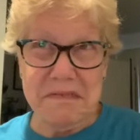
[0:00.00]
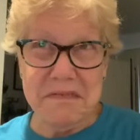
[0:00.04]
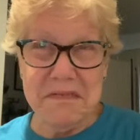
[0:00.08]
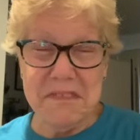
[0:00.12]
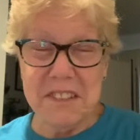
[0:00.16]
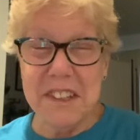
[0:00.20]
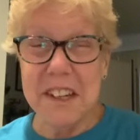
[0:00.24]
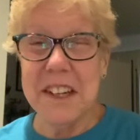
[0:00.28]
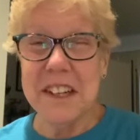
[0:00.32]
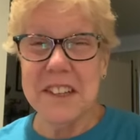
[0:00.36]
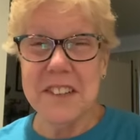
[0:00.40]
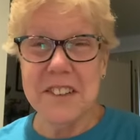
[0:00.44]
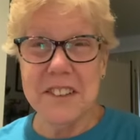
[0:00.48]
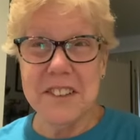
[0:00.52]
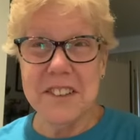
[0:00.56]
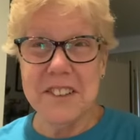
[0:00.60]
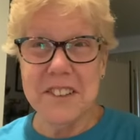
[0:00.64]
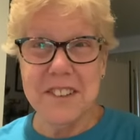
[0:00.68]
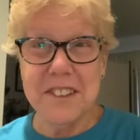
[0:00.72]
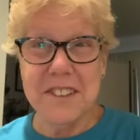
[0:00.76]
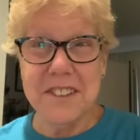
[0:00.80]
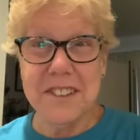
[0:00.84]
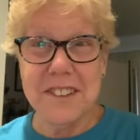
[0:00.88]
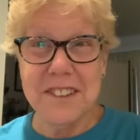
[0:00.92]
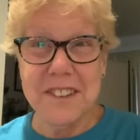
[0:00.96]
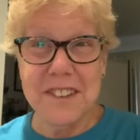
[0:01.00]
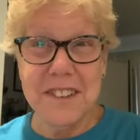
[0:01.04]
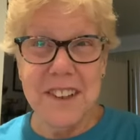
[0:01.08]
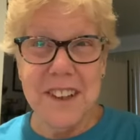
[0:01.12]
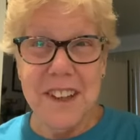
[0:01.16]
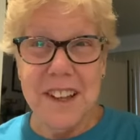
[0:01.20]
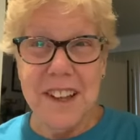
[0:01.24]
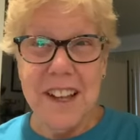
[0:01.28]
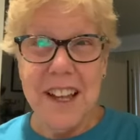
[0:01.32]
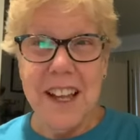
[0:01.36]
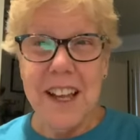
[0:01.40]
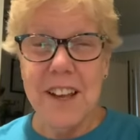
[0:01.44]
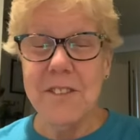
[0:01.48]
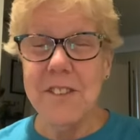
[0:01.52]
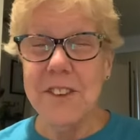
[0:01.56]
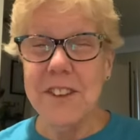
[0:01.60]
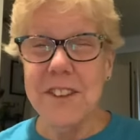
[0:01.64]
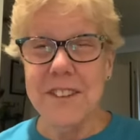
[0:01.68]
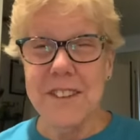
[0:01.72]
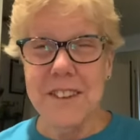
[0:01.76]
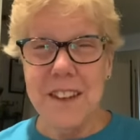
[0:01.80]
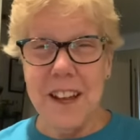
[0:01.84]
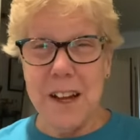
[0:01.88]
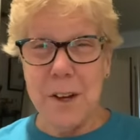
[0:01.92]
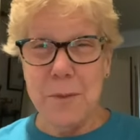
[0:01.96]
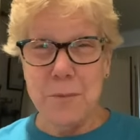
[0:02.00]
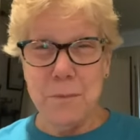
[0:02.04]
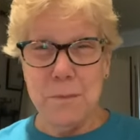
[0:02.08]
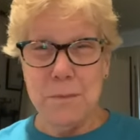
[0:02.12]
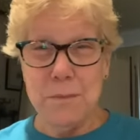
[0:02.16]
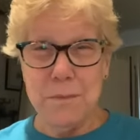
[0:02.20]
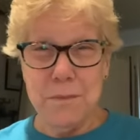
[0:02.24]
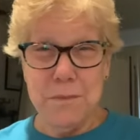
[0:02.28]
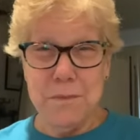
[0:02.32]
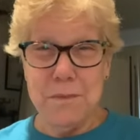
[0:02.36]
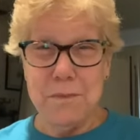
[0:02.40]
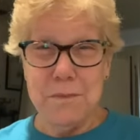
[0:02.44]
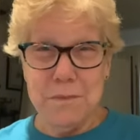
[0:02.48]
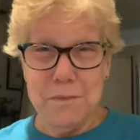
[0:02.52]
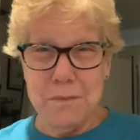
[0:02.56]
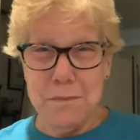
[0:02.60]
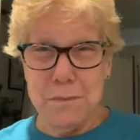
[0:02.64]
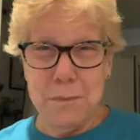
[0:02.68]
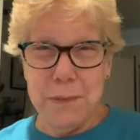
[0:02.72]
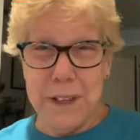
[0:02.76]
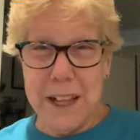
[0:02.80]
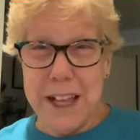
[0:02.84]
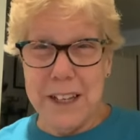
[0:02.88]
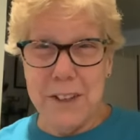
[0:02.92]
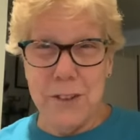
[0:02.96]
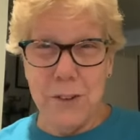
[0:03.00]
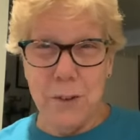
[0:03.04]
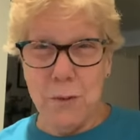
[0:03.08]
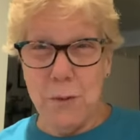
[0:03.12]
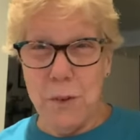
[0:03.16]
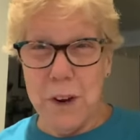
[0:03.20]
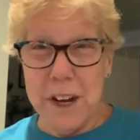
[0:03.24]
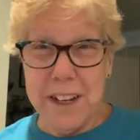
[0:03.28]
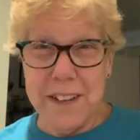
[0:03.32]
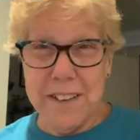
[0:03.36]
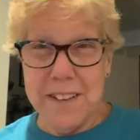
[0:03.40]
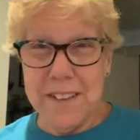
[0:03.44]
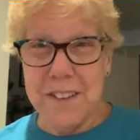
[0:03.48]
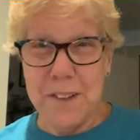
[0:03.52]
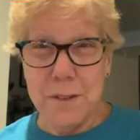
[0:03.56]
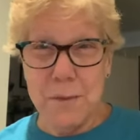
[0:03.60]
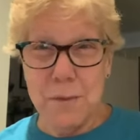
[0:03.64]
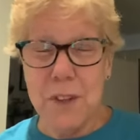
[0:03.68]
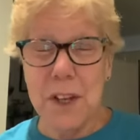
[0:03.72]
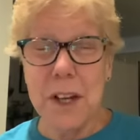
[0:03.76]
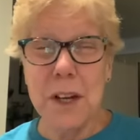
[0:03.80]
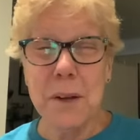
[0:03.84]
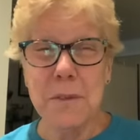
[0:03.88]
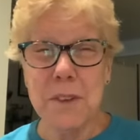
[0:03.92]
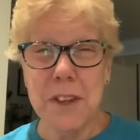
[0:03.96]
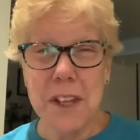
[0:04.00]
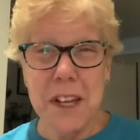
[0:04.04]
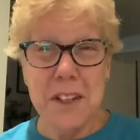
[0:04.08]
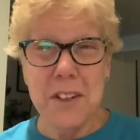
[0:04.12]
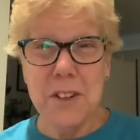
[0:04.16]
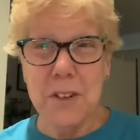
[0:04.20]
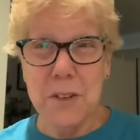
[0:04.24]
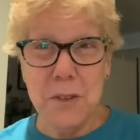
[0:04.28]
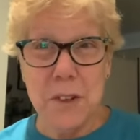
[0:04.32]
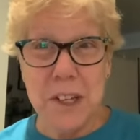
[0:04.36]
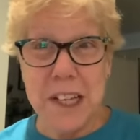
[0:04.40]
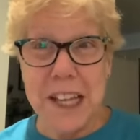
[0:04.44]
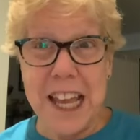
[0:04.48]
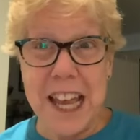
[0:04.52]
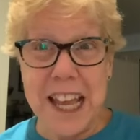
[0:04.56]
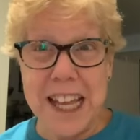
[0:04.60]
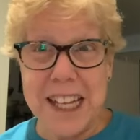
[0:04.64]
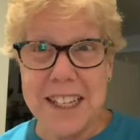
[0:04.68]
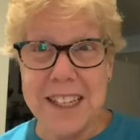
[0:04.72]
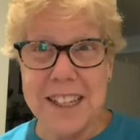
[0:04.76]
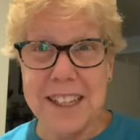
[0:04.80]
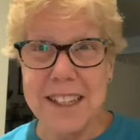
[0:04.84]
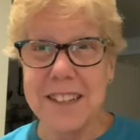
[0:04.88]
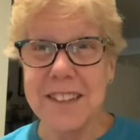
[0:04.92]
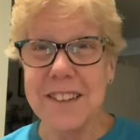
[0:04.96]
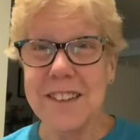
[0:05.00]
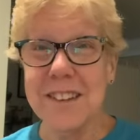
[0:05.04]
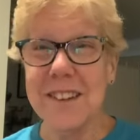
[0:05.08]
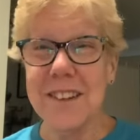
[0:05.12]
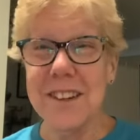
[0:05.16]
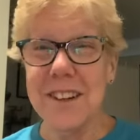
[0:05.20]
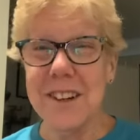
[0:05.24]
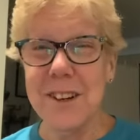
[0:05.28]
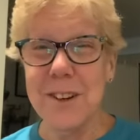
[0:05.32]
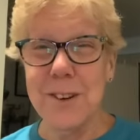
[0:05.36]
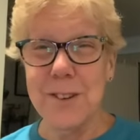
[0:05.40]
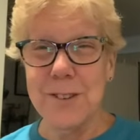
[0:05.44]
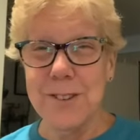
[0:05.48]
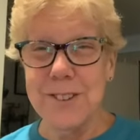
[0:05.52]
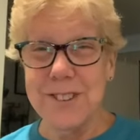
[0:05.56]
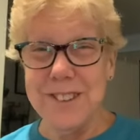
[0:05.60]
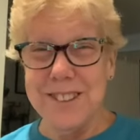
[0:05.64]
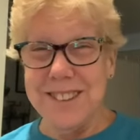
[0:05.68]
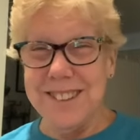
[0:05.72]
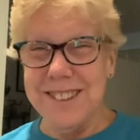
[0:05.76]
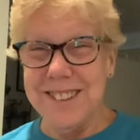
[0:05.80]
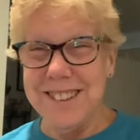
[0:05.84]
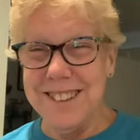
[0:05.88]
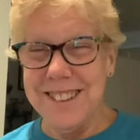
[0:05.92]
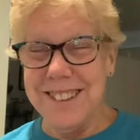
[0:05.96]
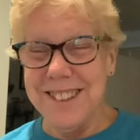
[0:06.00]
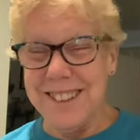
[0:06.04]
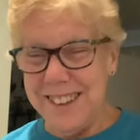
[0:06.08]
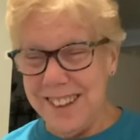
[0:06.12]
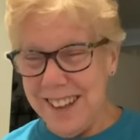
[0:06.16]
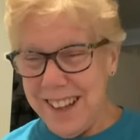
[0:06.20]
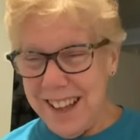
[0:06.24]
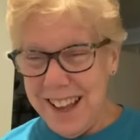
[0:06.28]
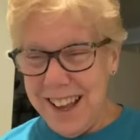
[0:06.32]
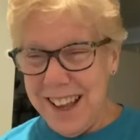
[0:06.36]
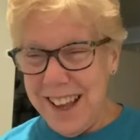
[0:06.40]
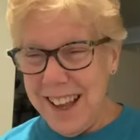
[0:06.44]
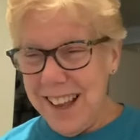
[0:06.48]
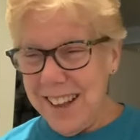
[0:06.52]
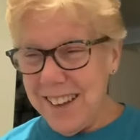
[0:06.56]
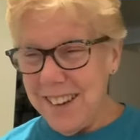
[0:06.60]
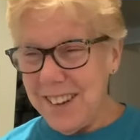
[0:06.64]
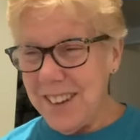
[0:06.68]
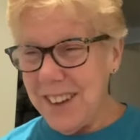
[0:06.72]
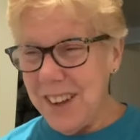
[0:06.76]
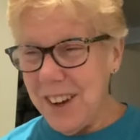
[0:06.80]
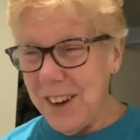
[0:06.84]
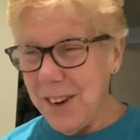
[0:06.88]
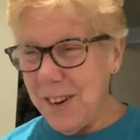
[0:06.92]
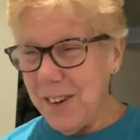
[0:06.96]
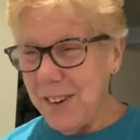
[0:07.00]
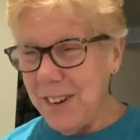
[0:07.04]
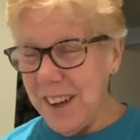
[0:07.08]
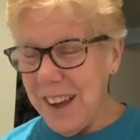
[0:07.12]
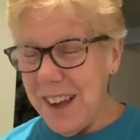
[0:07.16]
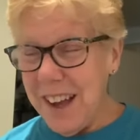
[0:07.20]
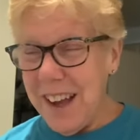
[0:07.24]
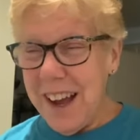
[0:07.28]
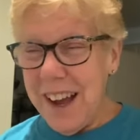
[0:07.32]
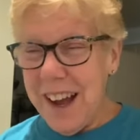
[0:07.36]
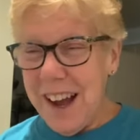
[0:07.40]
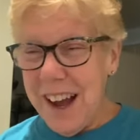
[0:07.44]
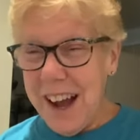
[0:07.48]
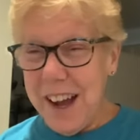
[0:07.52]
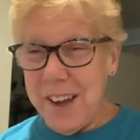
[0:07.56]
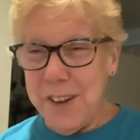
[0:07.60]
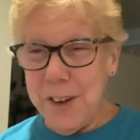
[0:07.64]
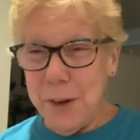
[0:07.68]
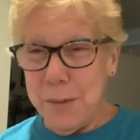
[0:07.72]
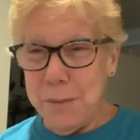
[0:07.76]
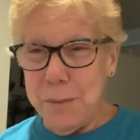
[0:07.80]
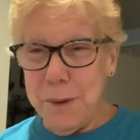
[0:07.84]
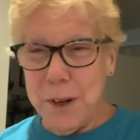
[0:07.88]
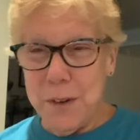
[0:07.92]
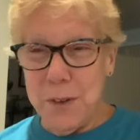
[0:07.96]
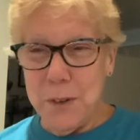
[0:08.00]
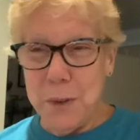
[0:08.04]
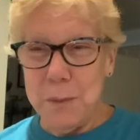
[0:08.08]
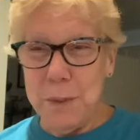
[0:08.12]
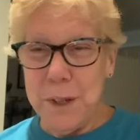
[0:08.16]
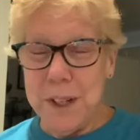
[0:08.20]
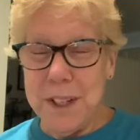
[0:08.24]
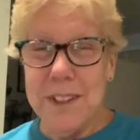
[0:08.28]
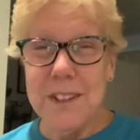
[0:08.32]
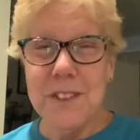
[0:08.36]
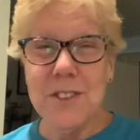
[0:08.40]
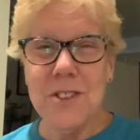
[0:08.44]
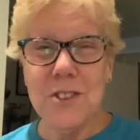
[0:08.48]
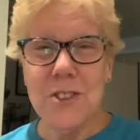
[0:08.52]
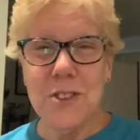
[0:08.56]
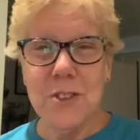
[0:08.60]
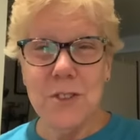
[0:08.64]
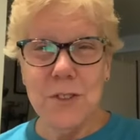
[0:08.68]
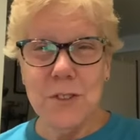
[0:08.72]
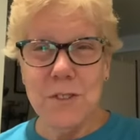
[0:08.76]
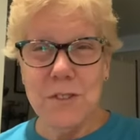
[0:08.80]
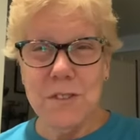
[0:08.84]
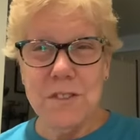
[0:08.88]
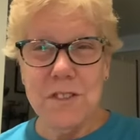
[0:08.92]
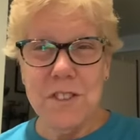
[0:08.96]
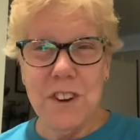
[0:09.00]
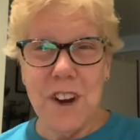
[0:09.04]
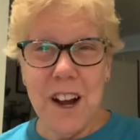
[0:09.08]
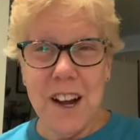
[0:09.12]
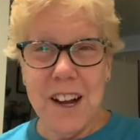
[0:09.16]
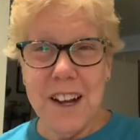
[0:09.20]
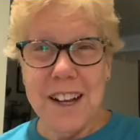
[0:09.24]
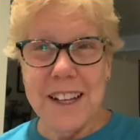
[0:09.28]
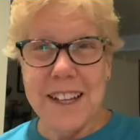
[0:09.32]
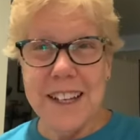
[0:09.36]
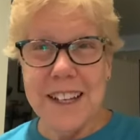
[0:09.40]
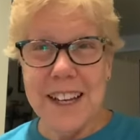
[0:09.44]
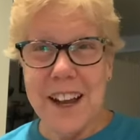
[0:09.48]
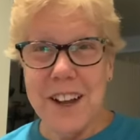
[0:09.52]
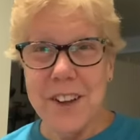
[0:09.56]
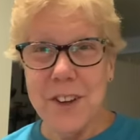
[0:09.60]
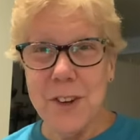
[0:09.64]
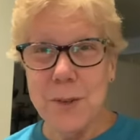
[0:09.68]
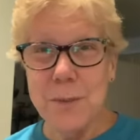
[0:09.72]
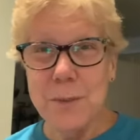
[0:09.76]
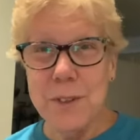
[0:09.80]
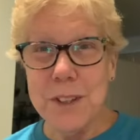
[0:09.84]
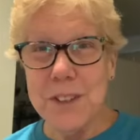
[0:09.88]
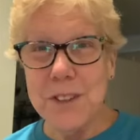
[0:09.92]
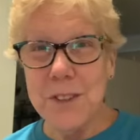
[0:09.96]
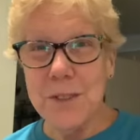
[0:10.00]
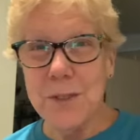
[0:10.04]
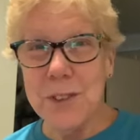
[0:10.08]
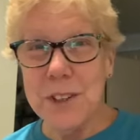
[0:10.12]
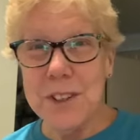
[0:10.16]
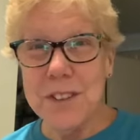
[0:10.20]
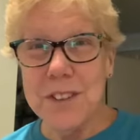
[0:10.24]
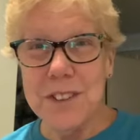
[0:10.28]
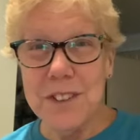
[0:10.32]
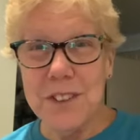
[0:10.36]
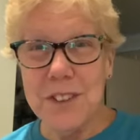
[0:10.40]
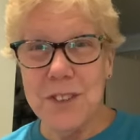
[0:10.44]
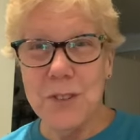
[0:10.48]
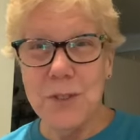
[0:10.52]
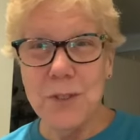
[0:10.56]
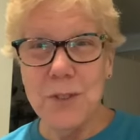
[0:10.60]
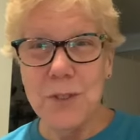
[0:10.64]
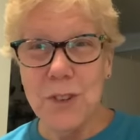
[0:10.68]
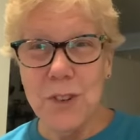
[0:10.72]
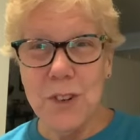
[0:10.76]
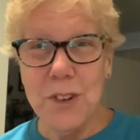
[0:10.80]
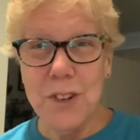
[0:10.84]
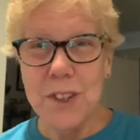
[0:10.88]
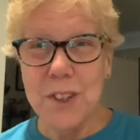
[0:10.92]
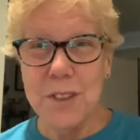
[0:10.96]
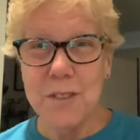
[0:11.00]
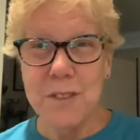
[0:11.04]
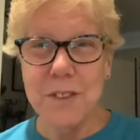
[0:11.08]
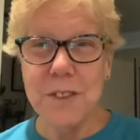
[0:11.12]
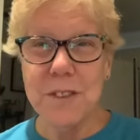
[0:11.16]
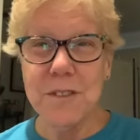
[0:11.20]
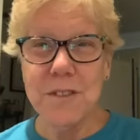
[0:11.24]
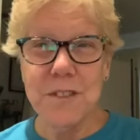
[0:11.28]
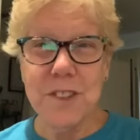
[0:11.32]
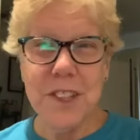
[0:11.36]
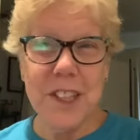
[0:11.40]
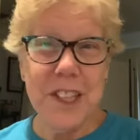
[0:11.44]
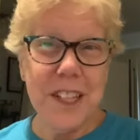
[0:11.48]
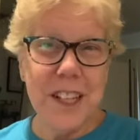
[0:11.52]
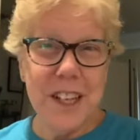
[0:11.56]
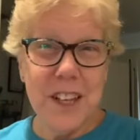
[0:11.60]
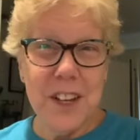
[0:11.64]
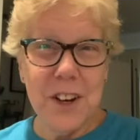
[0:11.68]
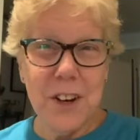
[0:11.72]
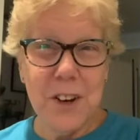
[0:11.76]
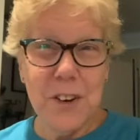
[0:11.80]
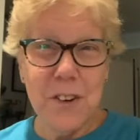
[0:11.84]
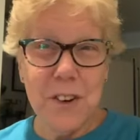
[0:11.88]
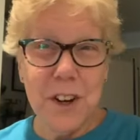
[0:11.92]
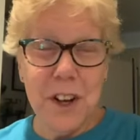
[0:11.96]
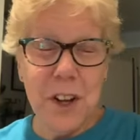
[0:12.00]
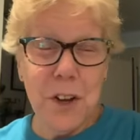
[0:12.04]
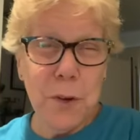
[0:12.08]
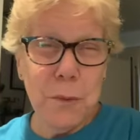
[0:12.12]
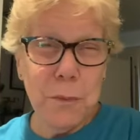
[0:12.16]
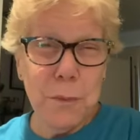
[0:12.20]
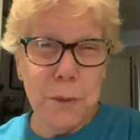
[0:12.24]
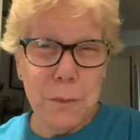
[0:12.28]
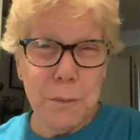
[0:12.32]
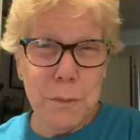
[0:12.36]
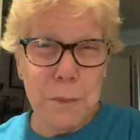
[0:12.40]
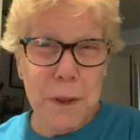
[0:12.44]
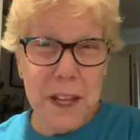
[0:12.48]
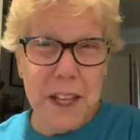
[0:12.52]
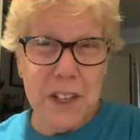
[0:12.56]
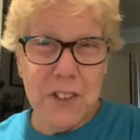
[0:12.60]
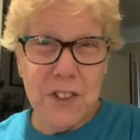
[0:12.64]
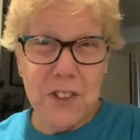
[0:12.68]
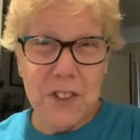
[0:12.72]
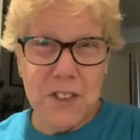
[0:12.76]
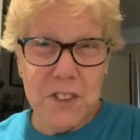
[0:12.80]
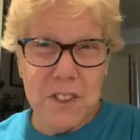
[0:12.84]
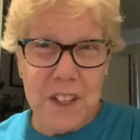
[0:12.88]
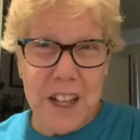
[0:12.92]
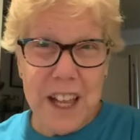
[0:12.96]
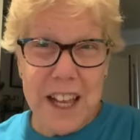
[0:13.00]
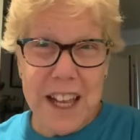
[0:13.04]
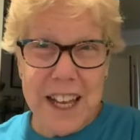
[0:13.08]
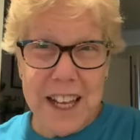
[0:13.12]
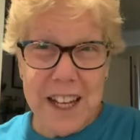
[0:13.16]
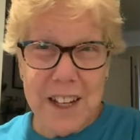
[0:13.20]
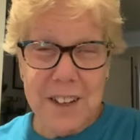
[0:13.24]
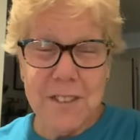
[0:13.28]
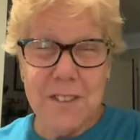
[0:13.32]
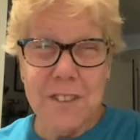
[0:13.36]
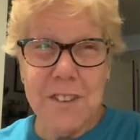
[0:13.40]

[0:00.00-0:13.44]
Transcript: I don't understand. If it's not black and white, sometimes I don't get it, you know. So I hope everybody's doing fine. I hope this wasn't too long of a video. I hope it made you laugh.